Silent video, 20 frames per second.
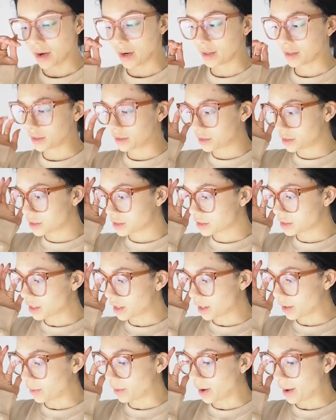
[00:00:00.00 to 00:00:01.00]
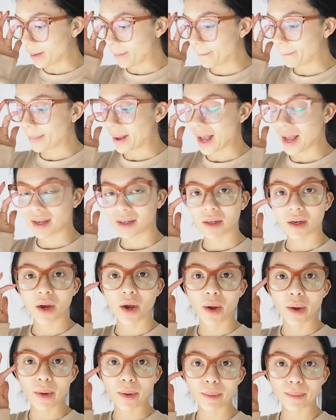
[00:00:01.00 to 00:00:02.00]
done. So I'm back
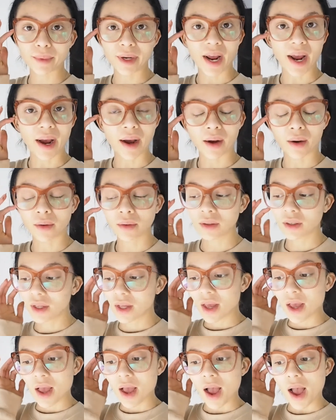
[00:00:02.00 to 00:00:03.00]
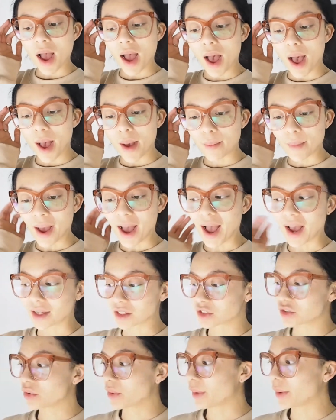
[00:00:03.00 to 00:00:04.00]
home now. Um,
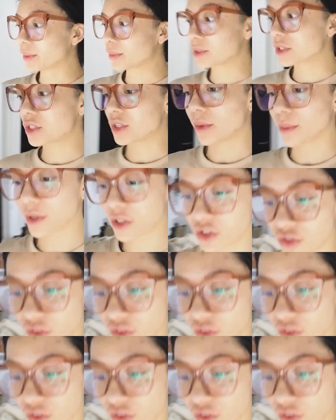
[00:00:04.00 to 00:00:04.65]
axe throwing was so much